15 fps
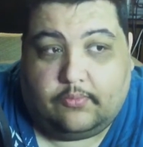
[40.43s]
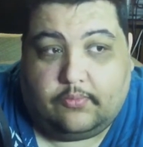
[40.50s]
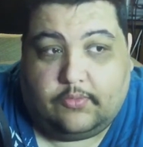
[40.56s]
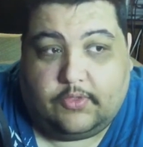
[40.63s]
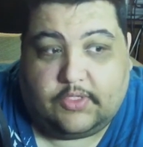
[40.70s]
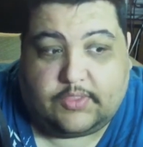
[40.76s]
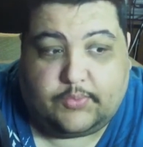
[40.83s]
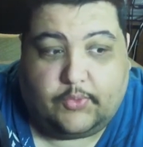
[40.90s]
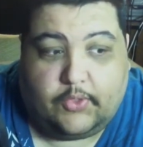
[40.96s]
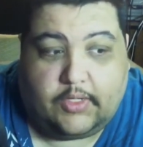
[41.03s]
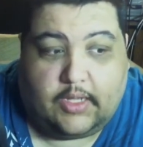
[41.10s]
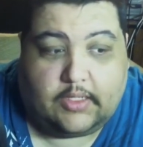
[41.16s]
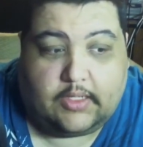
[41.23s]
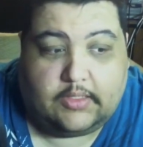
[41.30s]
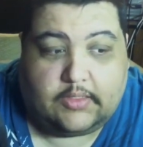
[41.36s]
this point
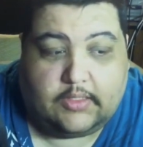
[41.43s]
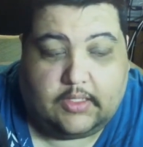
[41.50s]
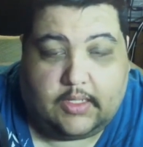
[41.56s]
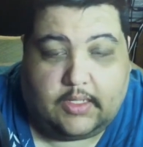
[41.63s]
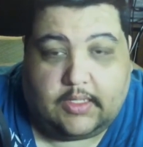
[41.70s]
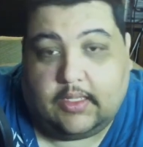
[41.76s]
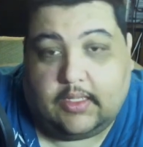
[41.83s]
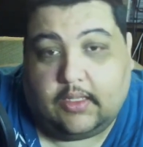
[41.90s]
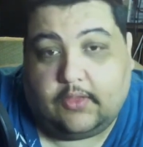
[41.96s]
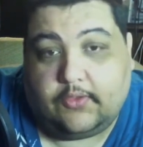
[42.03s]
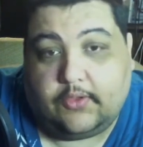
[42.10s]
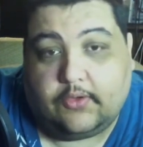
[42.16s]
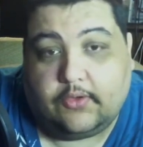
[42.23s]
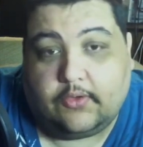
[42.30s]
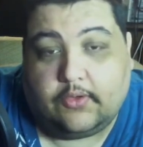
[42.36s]
on until I get
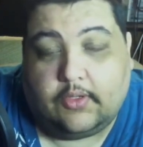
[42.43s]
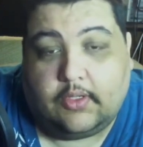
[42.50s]
healthier,